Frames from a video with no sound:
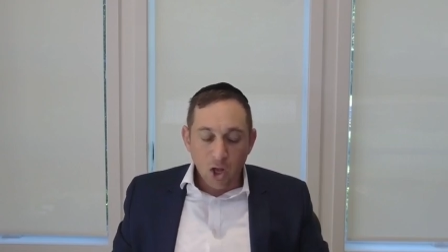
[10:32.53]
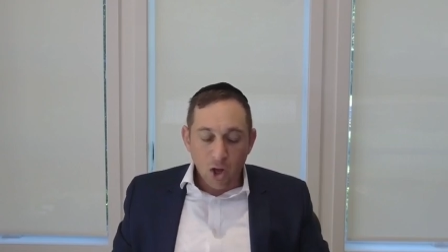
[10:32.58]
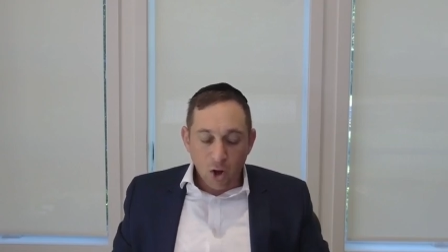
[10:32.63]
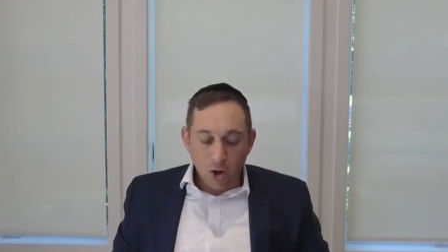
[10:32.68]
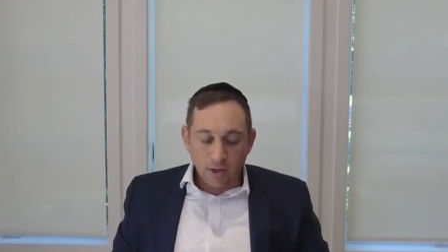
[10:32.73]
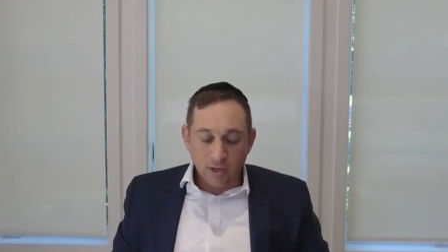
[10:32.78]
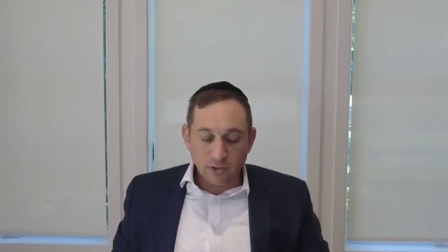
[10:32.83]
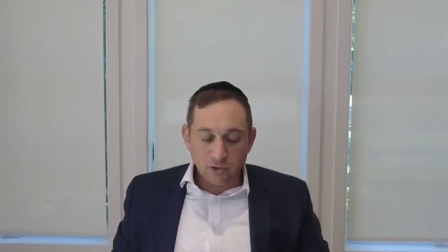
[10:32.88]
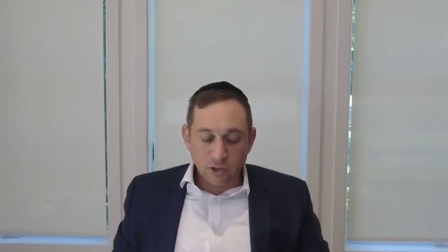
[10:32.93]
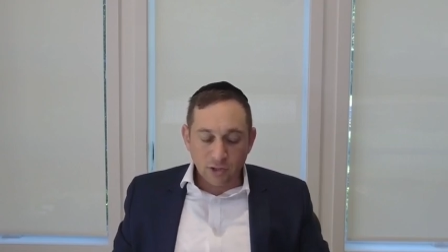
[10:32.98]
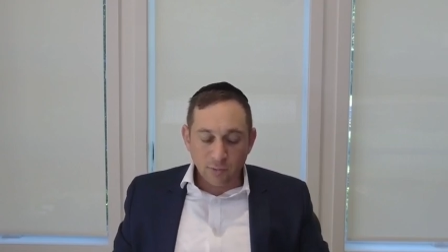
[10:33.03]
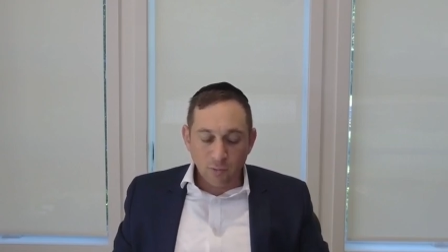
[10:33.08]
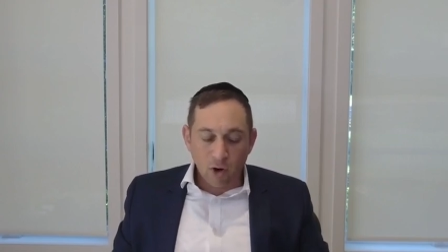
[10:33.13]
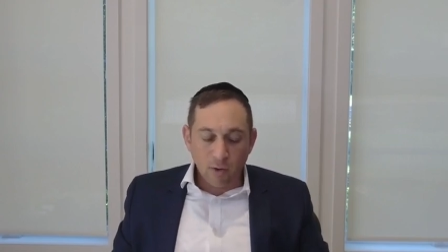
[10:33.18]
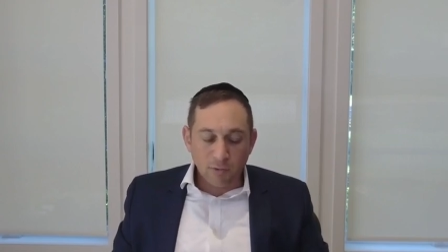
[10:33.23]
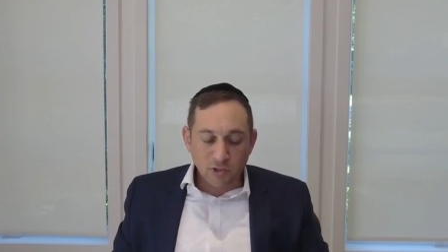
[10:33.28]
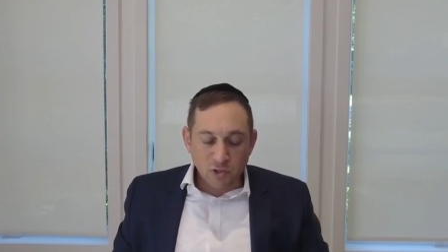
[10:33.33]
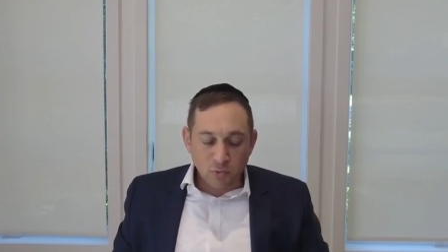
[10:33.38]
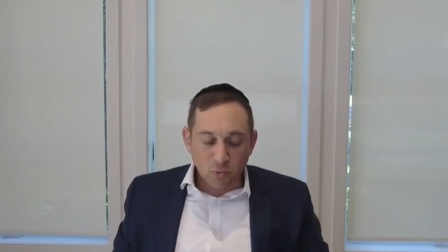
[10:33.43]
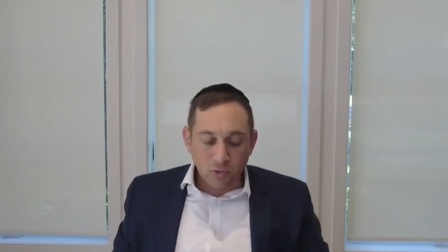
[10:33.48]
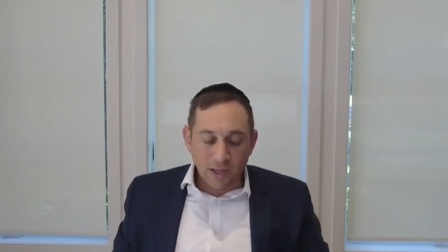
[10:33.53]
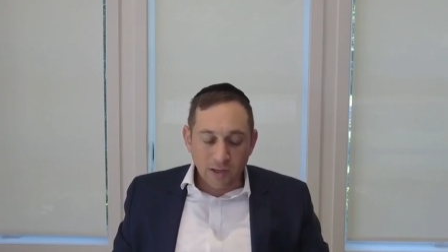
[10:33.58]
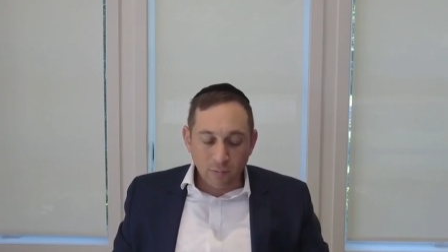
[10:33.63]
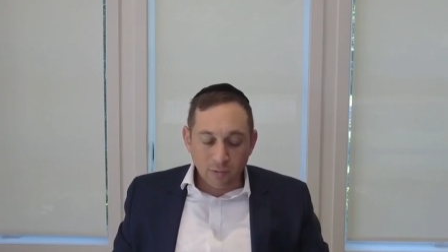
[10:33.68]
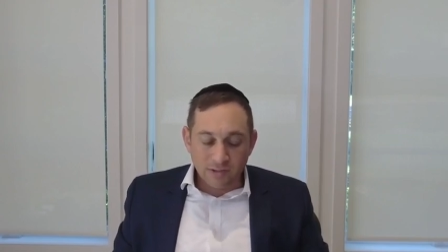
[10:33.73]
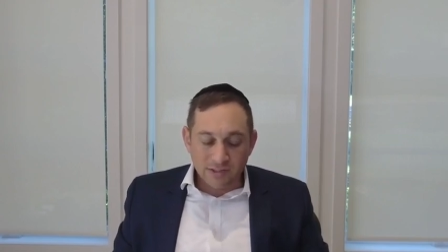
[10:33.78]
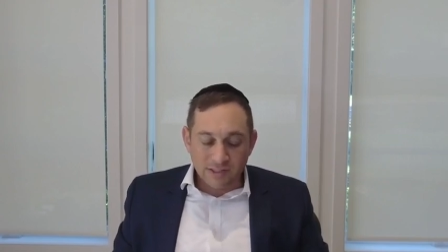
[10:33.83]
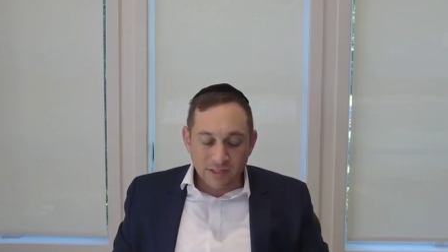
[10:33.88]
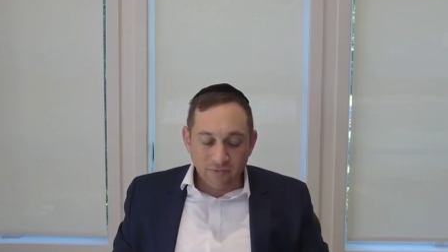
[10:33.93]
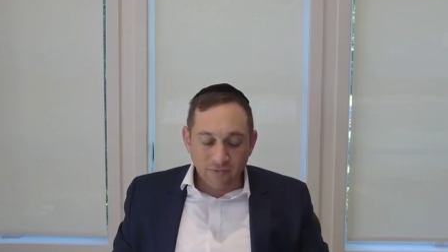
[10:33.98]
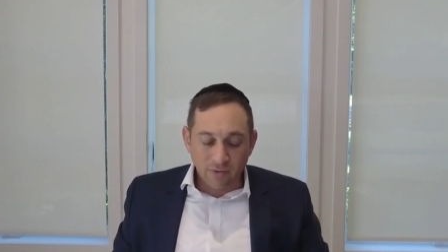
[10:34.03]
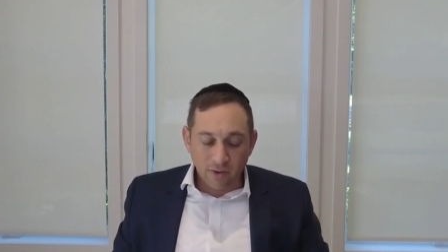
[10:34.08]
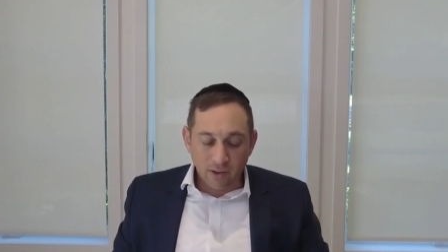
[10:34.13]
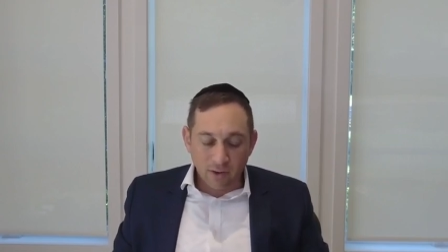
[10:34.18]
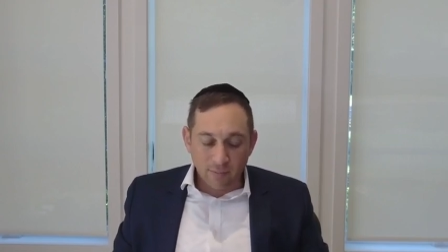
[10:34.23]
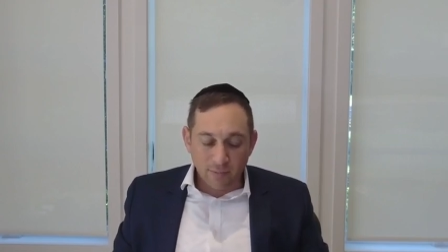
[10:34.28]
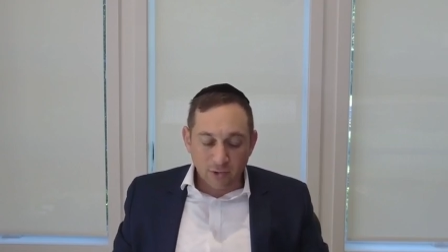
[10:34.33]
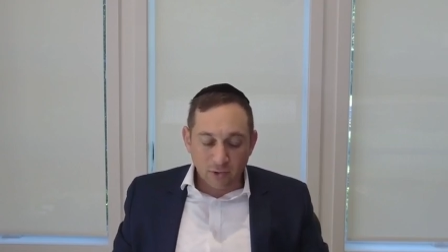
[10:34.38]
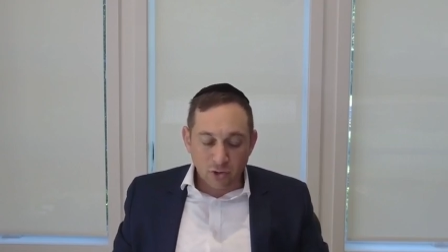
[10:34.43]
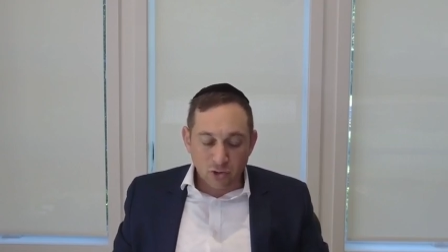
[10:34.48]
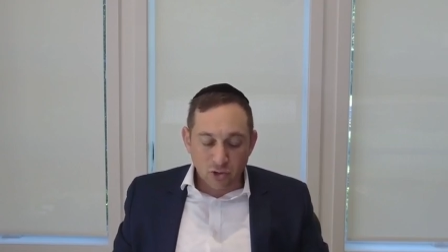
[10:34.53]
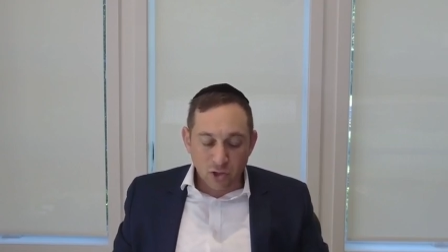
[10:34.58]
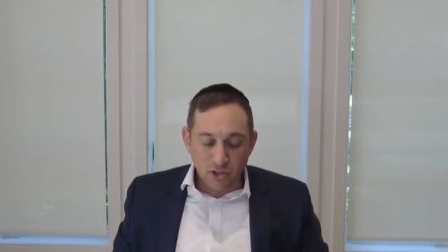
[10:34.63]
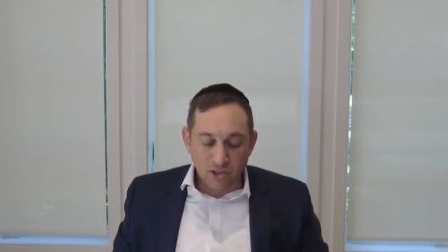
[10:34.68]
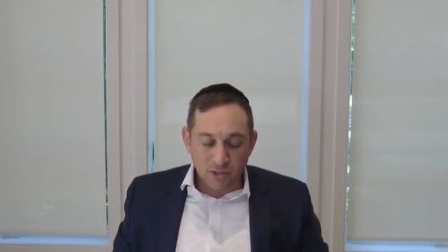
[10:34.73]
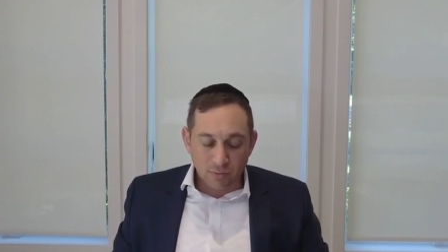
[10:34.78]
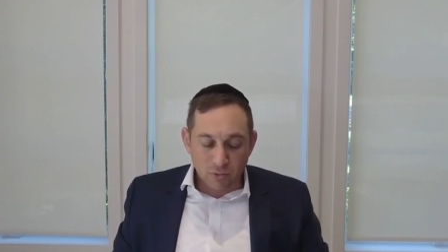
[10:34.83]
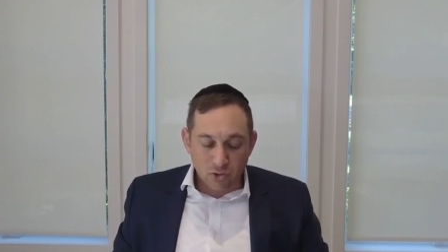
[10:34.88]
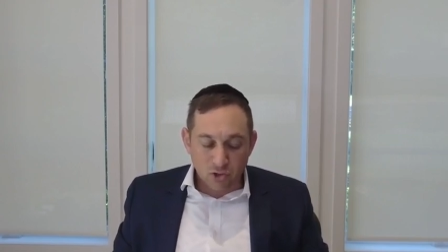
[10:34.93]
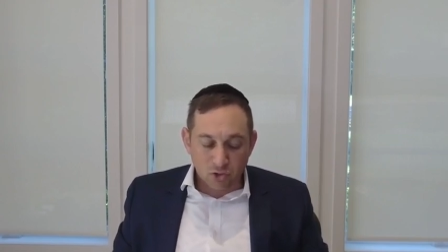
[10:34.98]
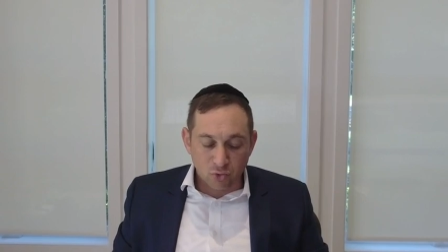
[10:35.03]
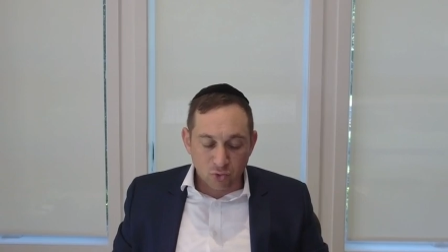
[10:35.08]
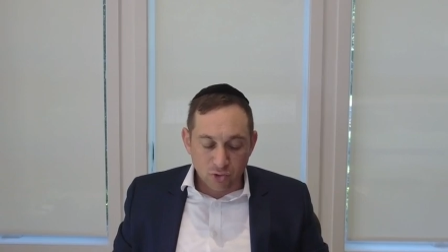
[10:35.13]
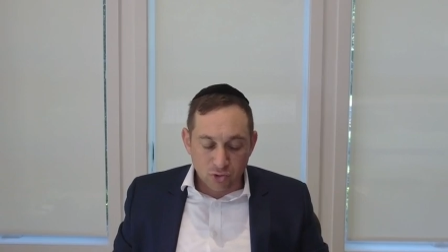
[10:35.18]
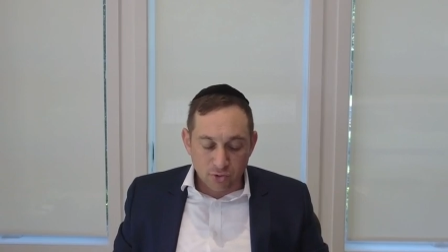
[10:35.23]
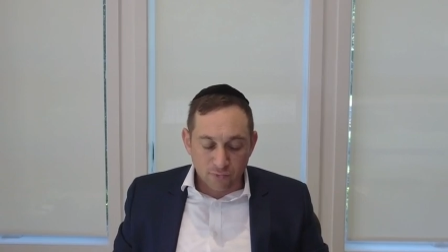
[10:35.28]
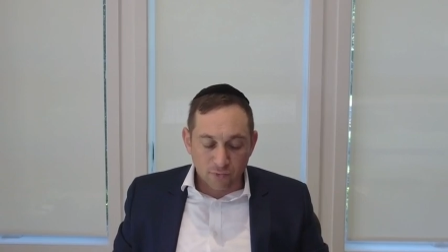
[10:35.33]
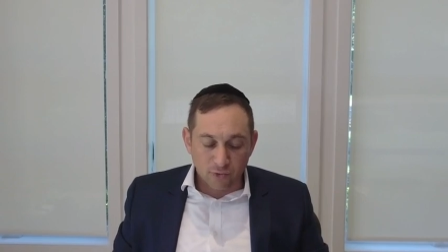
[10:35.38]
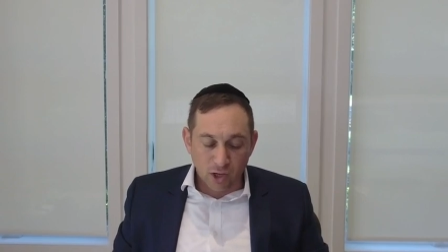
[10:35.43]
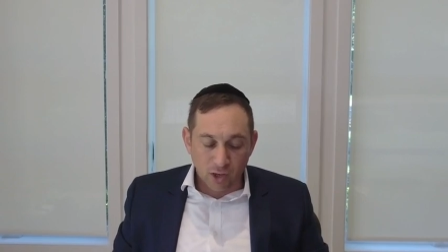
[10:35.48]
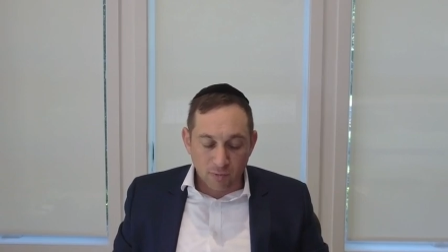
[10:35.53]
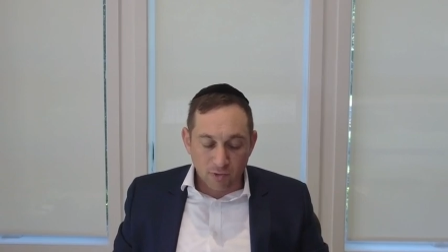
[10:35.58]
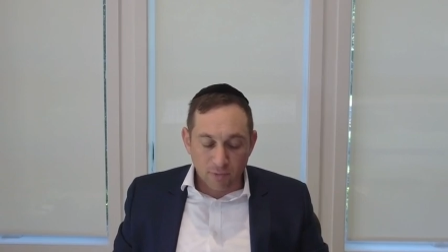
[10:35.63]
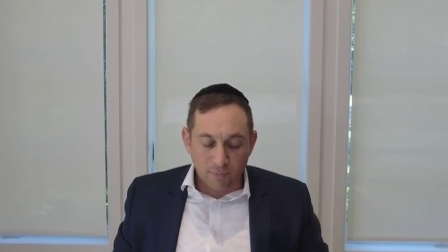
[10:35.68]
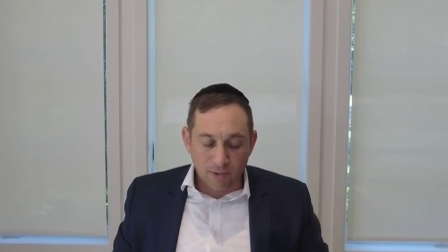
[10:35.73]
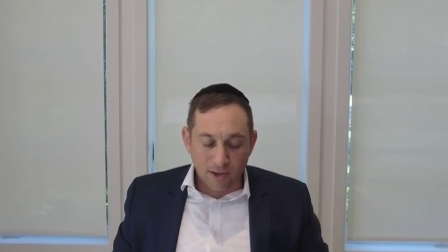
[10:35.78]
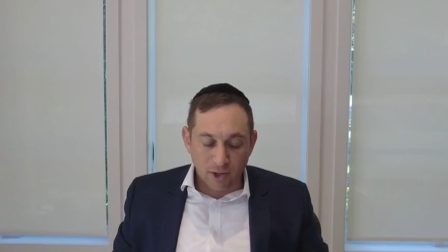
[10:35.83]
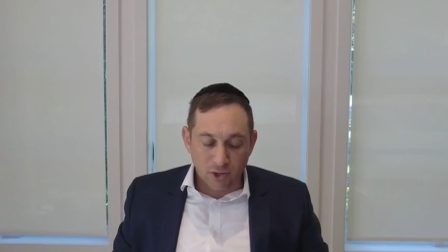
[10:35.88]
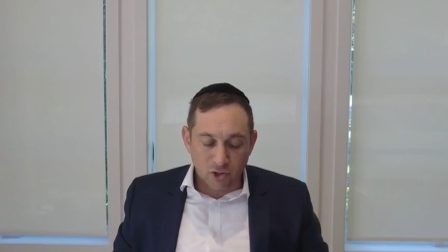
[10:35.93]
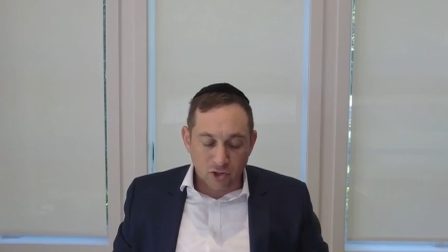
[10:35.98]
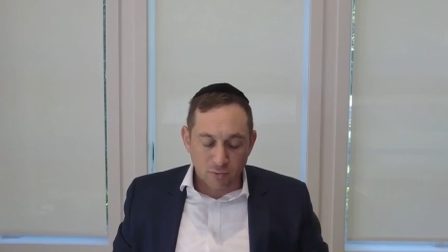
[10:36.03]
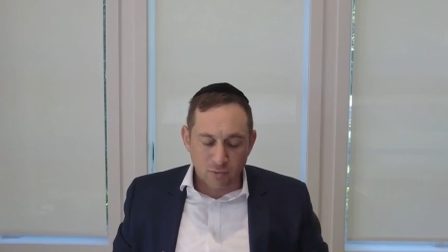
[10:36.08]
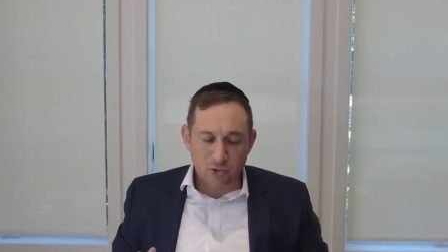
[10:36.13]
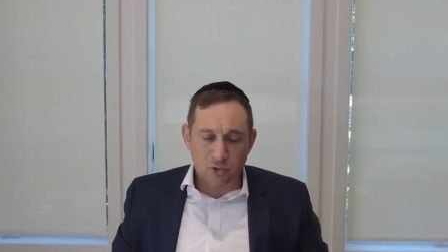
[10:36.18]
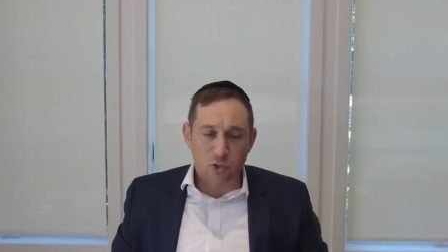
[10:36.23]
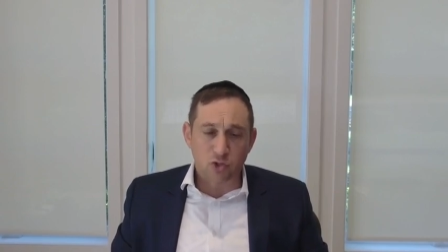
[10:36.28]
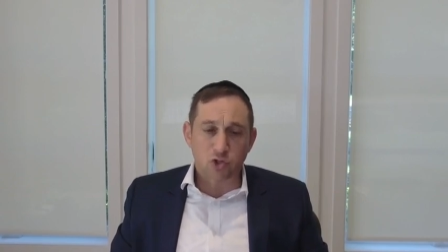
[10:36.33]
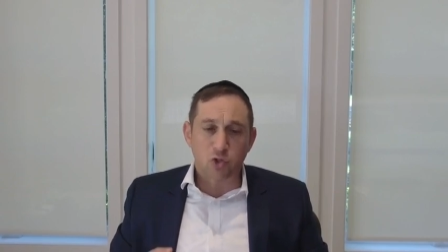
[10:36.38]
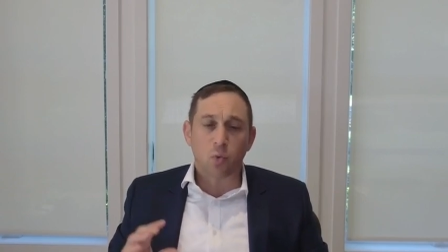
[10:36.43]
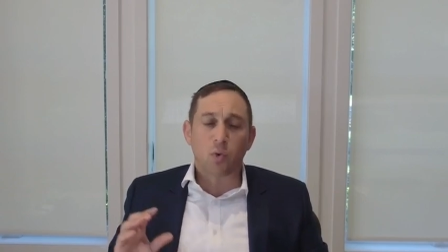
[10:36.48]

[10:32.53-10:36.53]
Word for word: Okay, so the Mamash one, we see here on Middash Jason Mishtus, Vlam Adbeya Yeshu Mishtus.